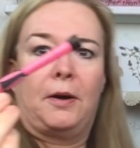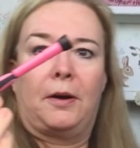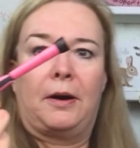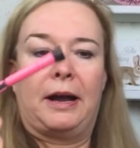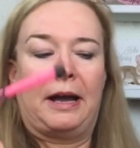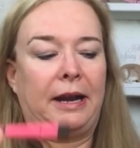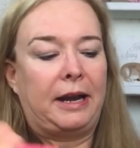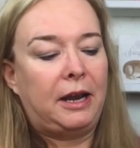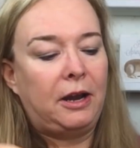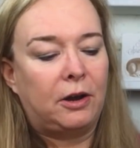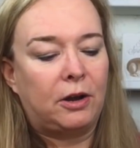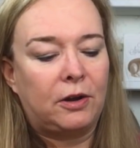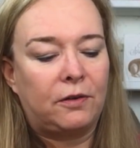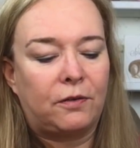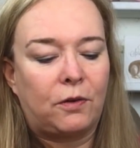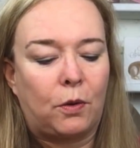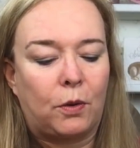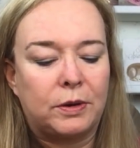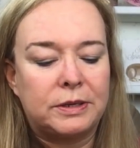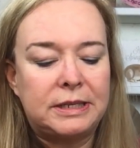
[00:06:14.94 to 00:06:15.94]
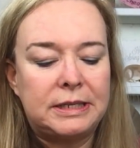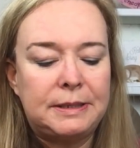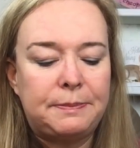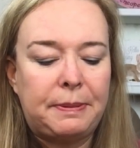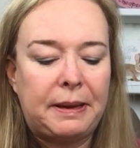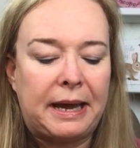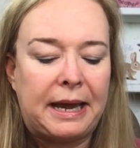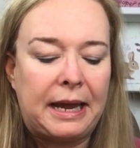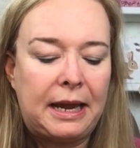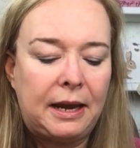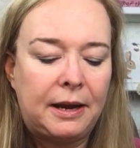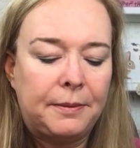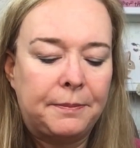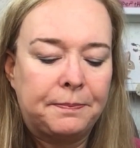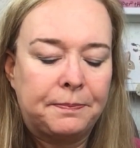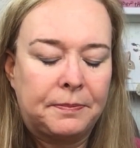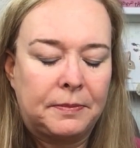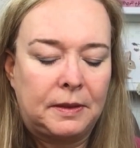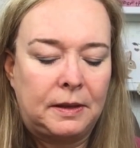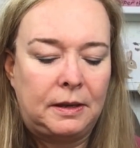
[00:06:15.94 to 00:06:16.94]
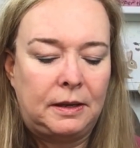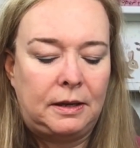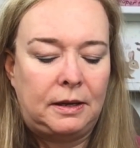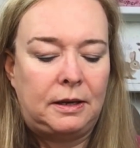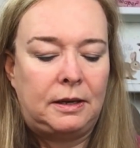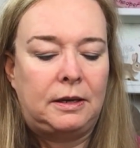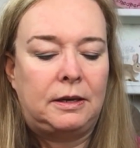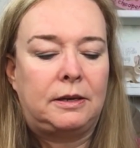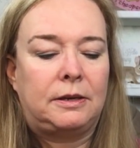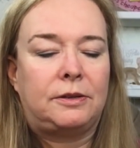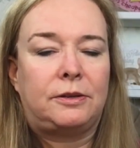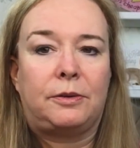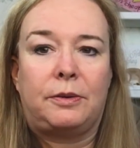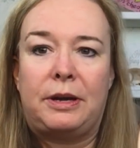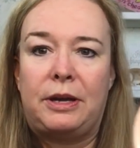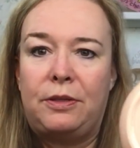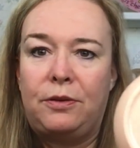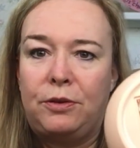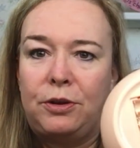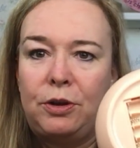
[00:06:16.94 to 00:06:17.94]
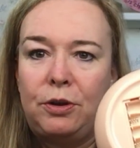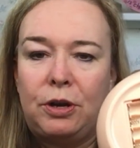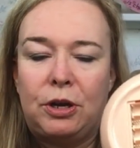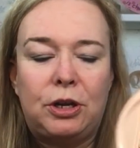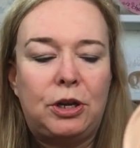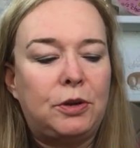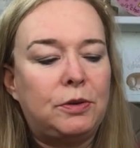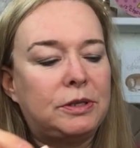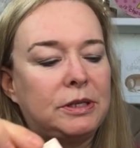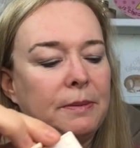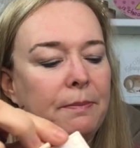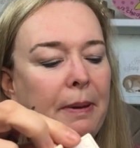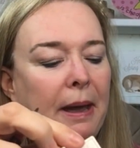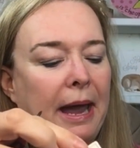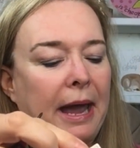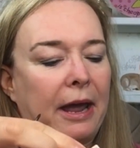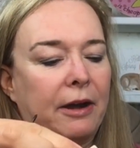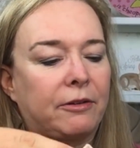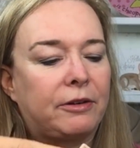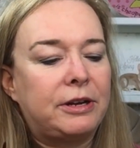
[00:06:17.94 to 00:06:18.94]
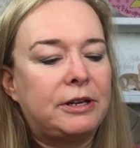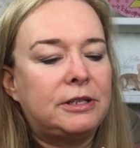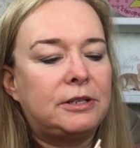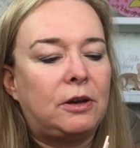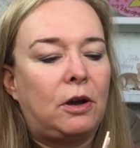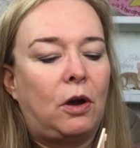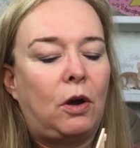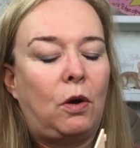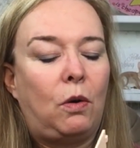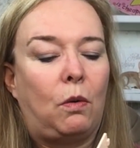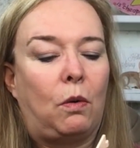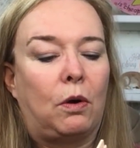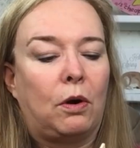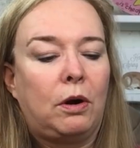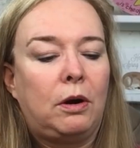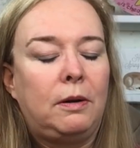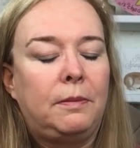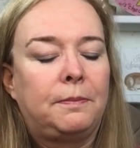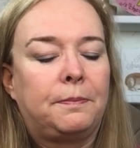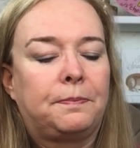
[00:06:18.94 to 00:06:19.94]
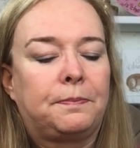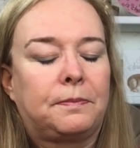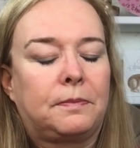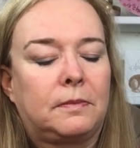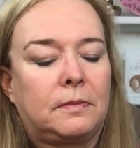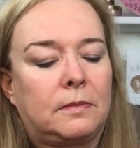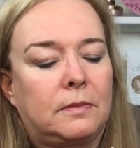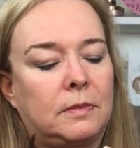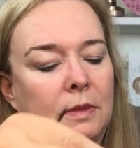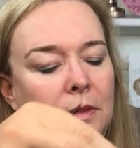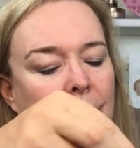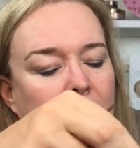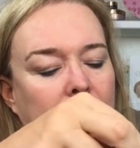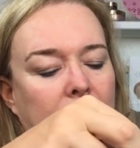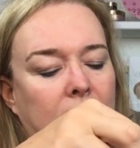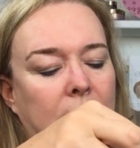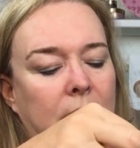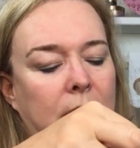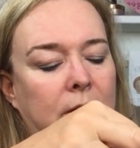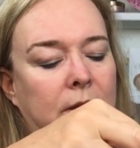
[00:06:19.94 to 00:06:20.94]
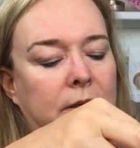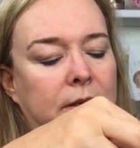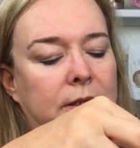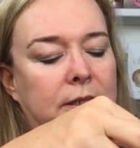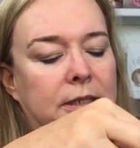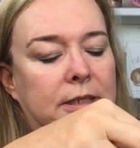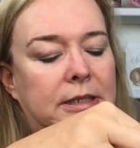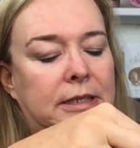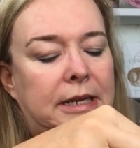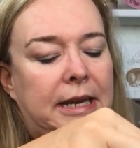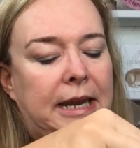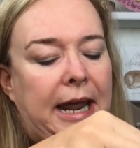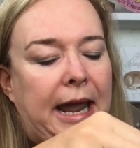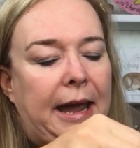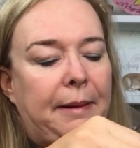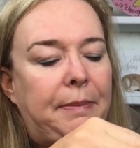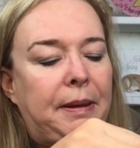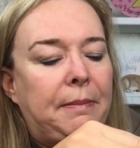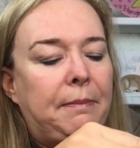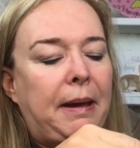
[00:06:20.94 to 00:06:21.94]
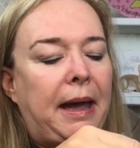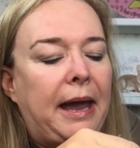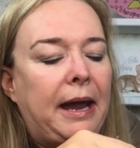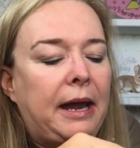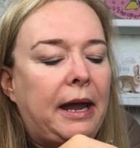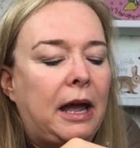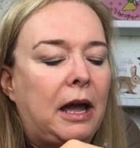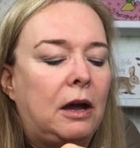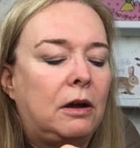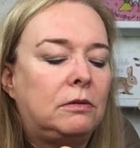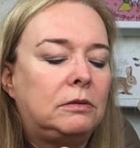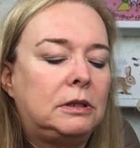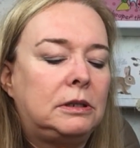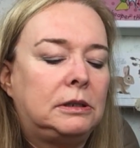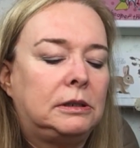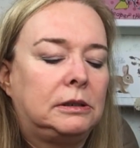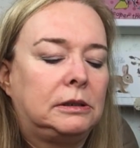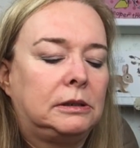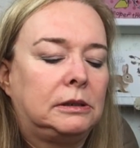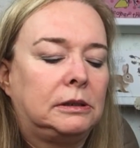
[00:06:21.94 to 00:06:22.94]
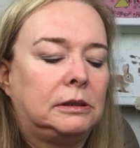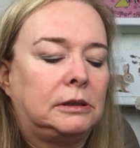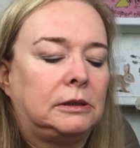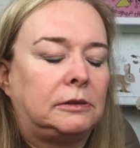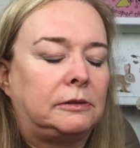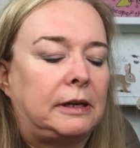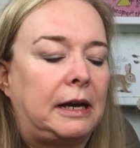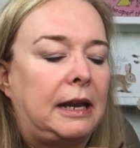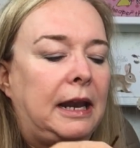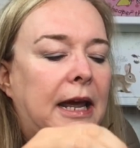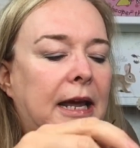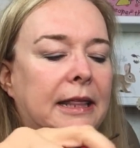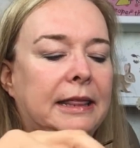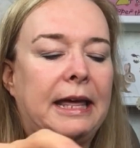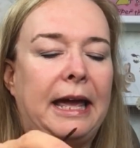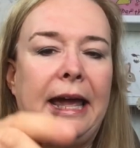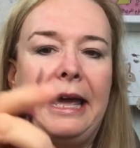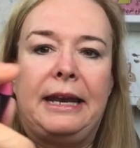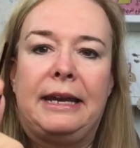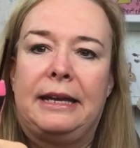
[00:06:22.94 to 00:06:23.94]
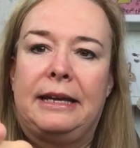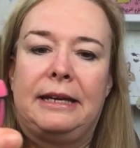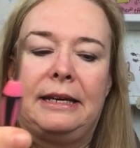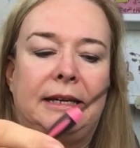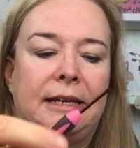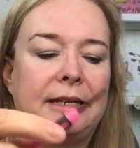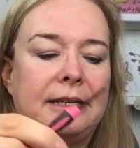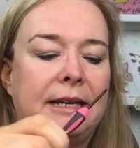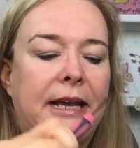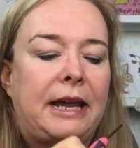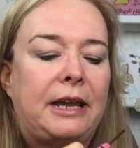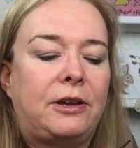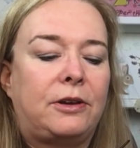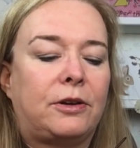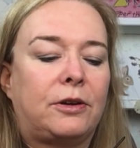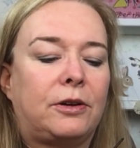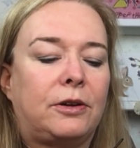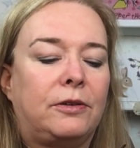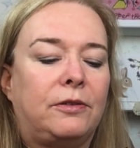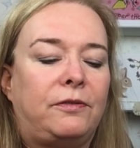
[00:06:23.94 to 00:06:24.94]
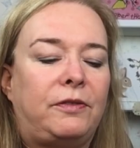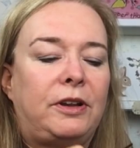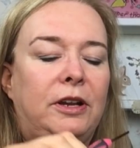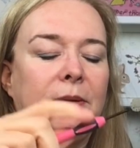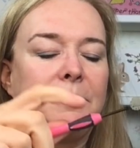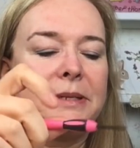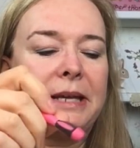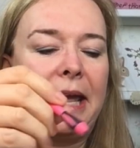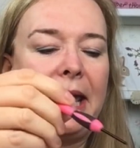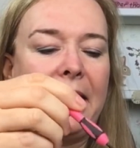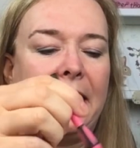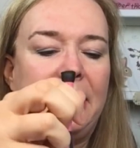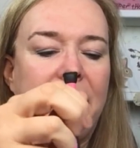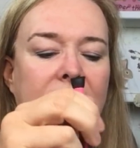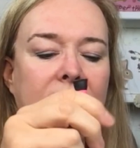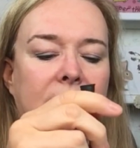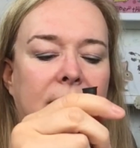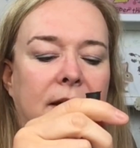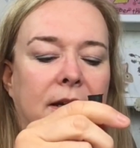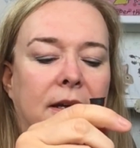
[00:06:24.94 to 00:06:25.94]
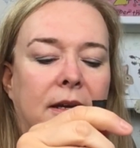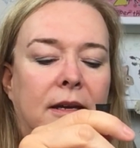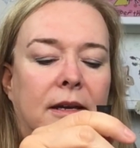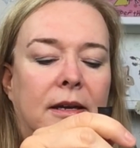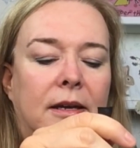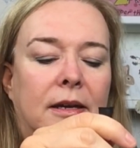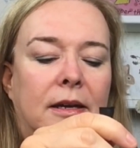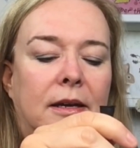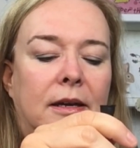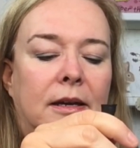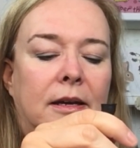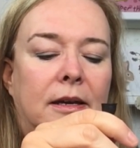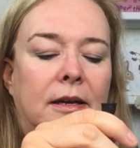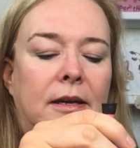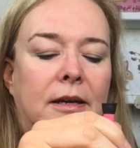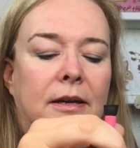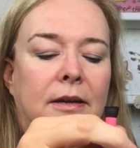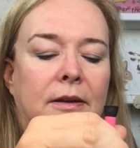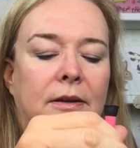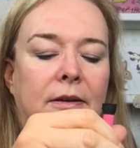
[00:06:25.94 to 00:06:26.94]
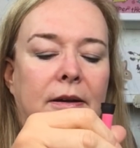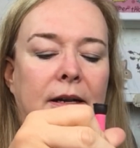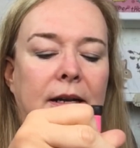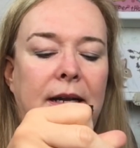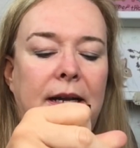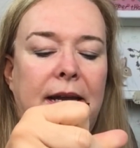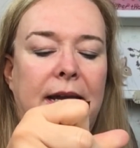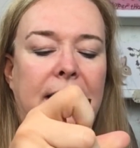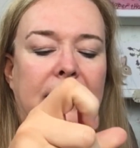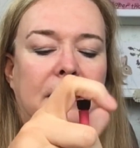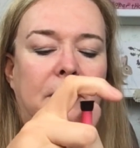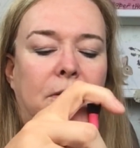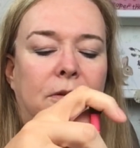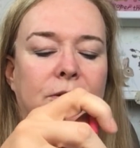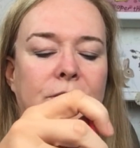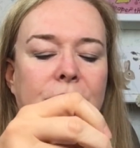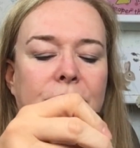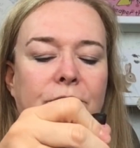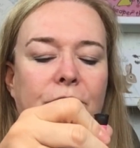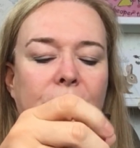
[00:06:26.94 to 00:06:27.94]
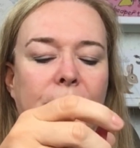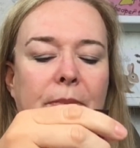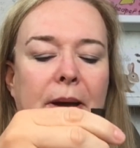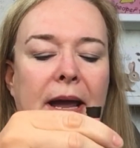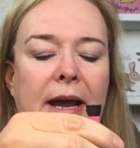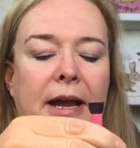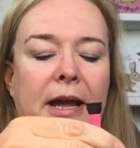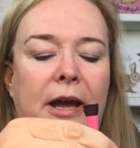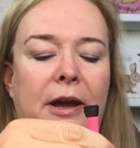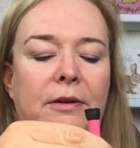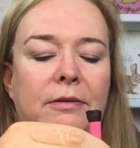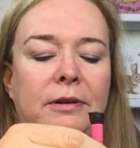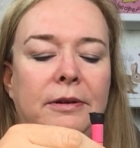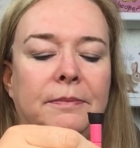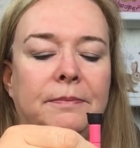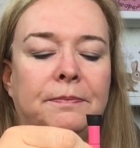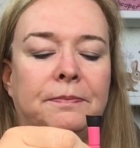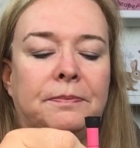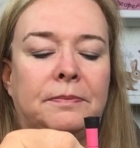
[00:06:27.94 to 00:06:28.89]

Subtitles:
right here, and of course it's pink. So either you can use the batteries or snapping back on, right like that, and take your Phillips head. I don't like it, and I'm going to screw it back on.